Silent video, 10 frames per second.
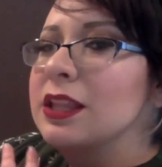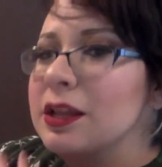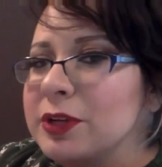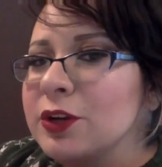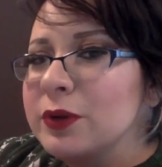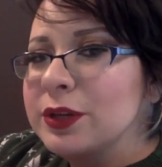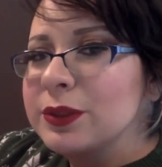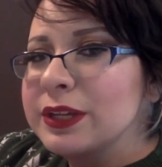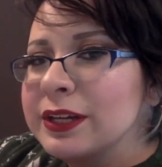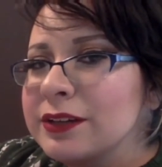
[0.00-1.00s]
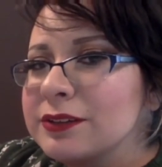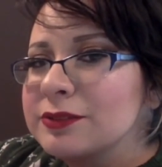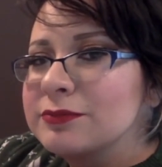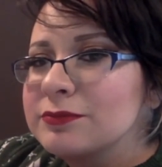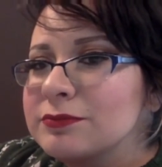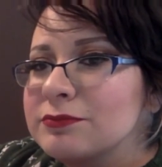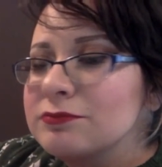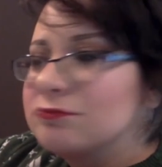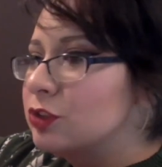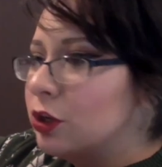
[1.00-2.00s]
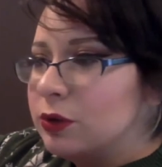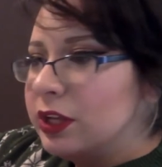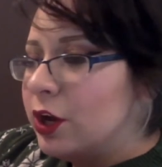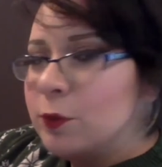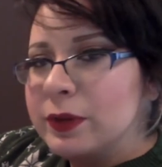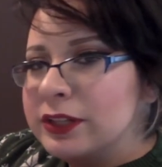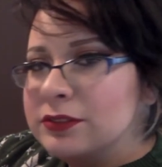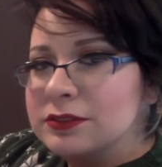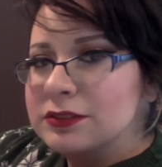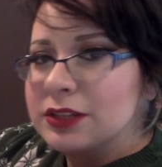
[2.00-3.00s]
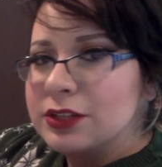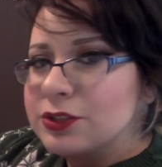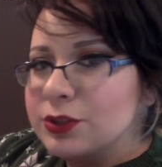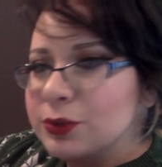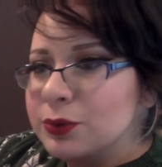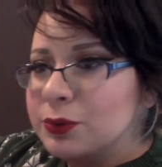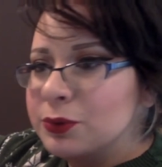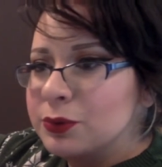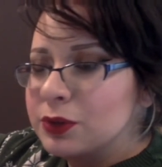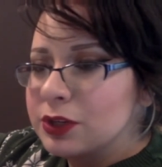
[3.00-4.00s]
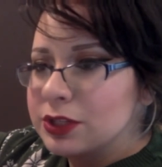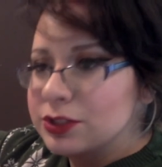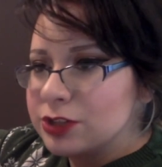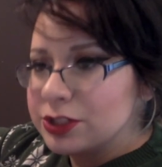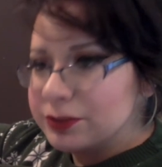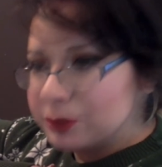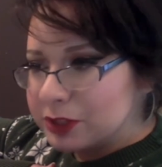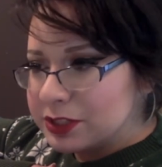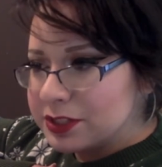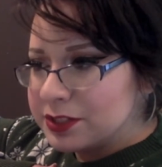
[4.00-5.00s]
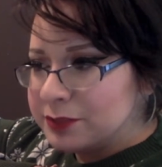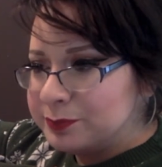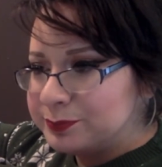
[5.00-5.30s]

Let me know what you think. Totally open to constructive criticism.